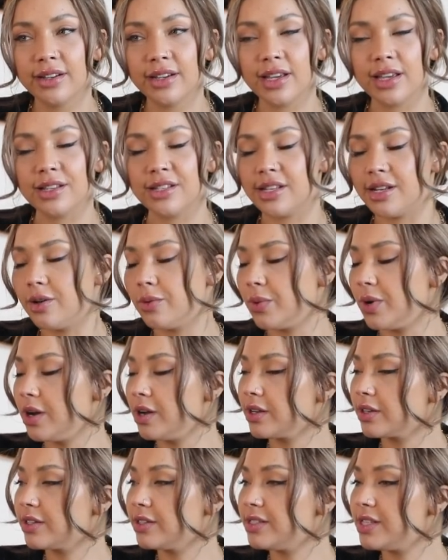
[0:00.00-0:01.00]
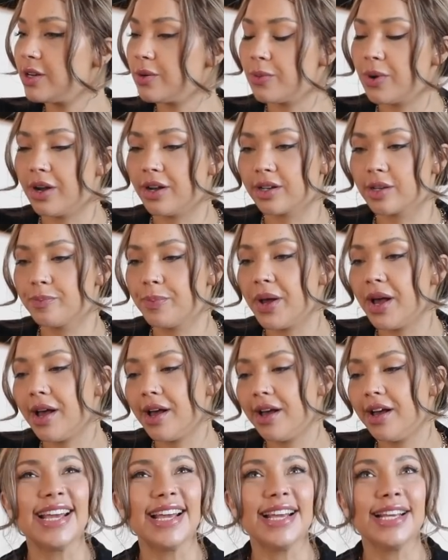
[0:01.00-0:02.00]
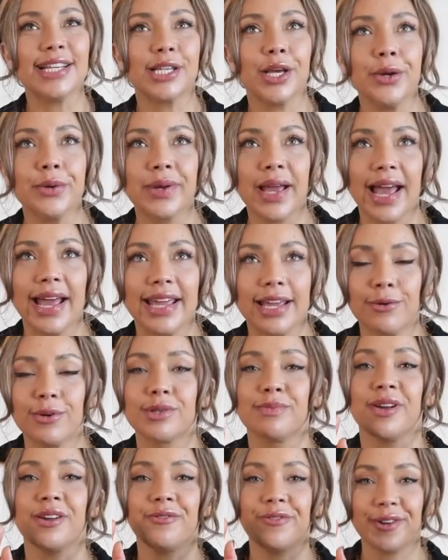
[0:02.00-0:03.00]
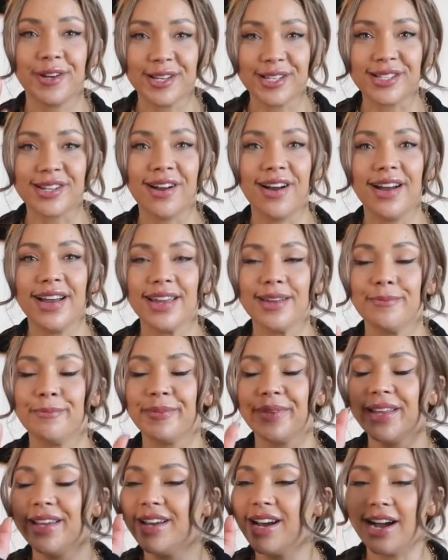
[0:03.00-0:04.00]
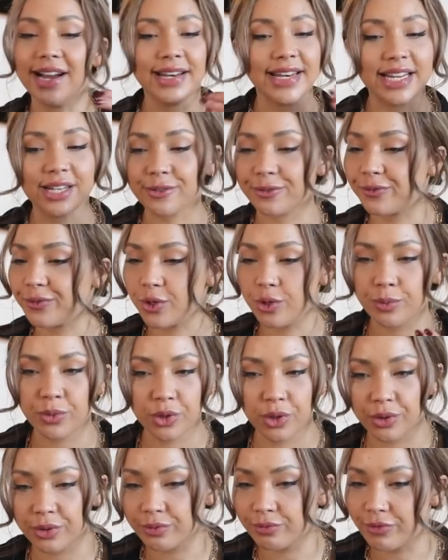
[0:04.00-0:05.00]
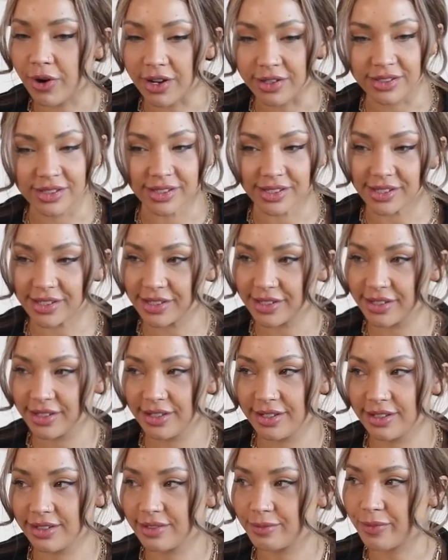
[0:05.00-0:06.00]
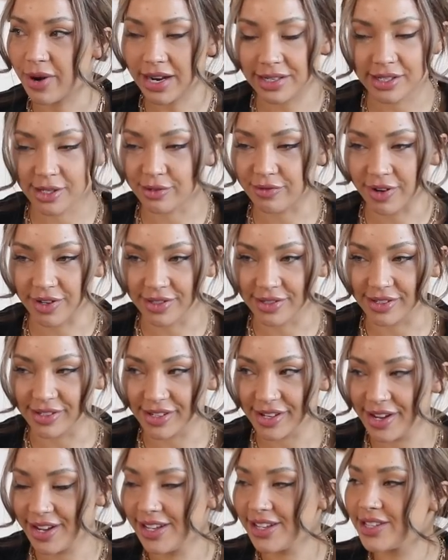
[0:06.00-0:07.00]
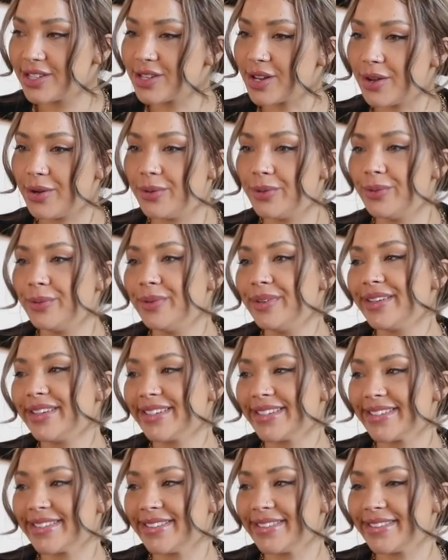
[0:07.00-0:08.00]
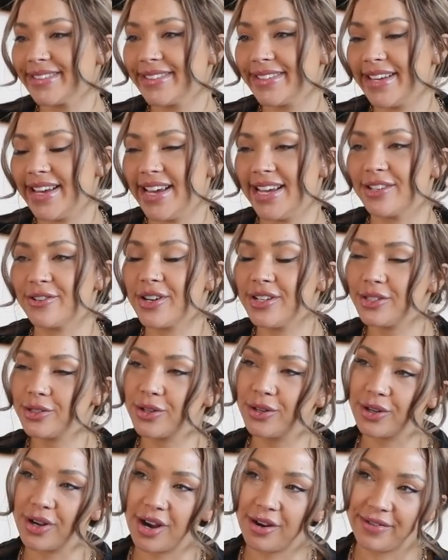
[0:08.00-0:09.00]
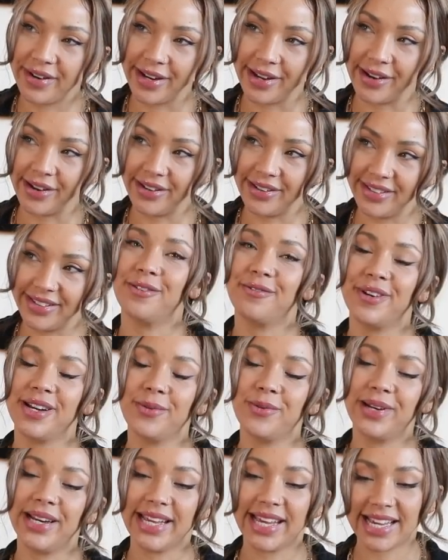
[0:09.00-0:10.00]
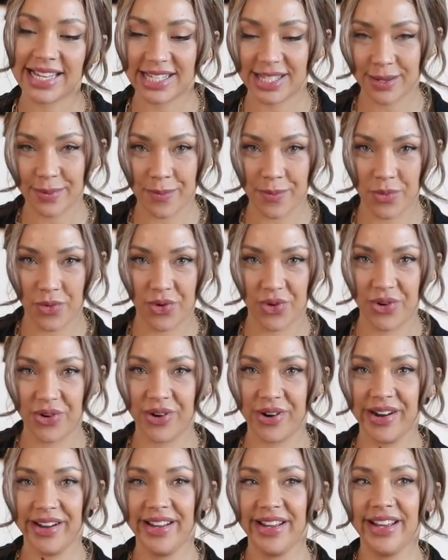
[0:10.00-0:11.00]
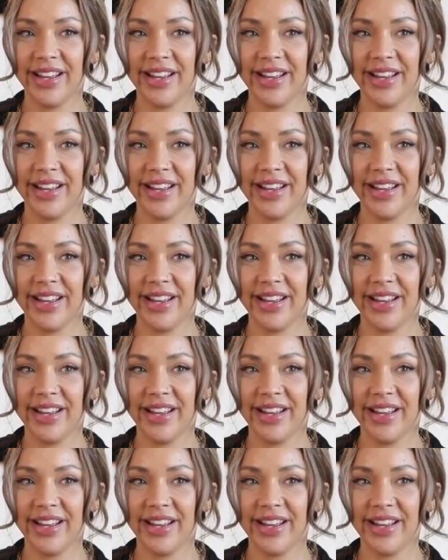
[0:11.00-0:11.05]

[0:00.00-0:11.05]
It didn't work, but it's okay. It was my first time. I need a few more runs, practice runs. So yeah, try to cook curry goat. I really want to get some more